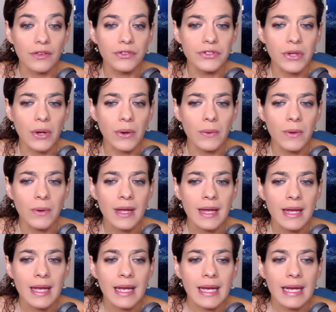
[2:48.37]
So,
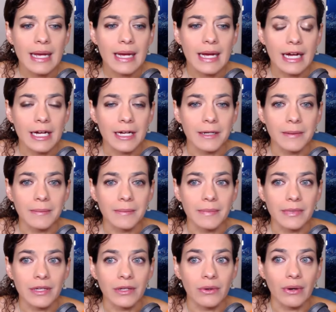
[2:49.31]

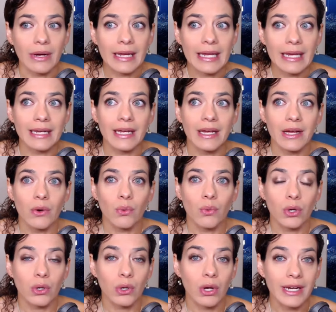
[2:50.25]
again,
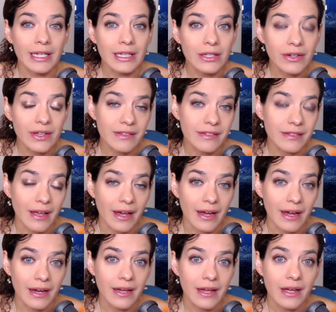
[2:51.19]
we're going to look
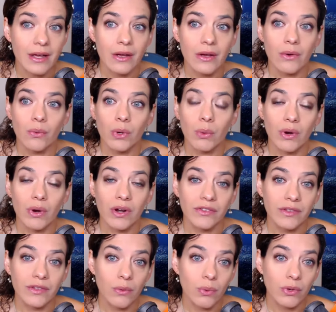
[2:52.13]
inside. We want to
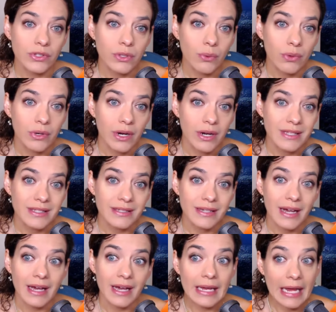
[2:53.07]
see what's going on
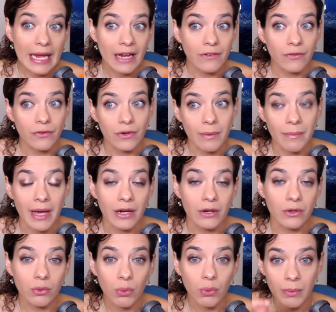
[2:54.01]
inside. And for a man
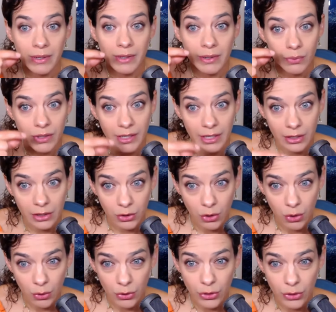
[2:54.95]
or a woman, we're going to
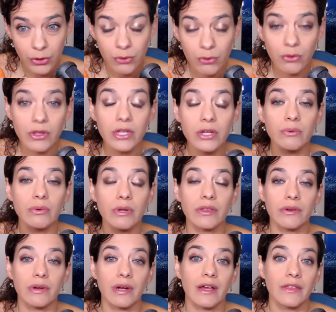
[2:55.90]
go through the
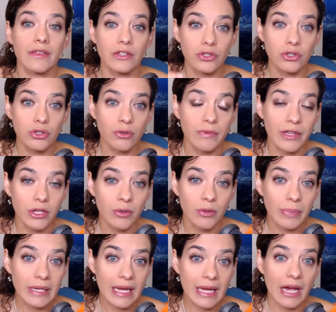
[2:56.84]
urethra, the tube that you
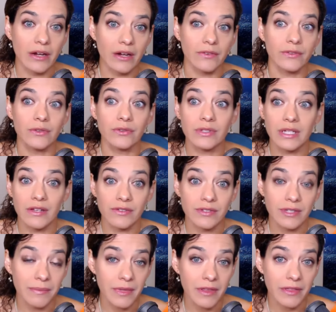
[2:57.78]
pee out of, to see if
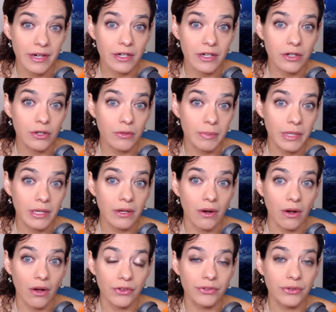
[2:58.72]
something there could be
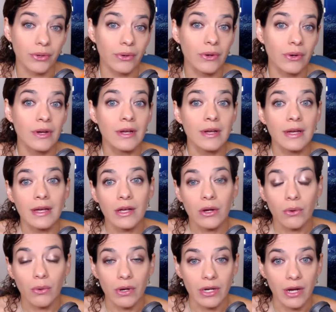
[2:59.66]
also
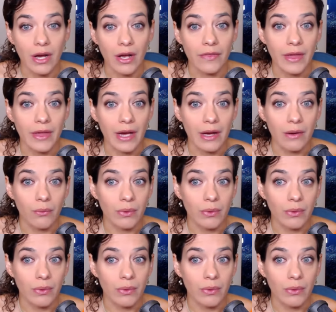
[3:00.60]
going on that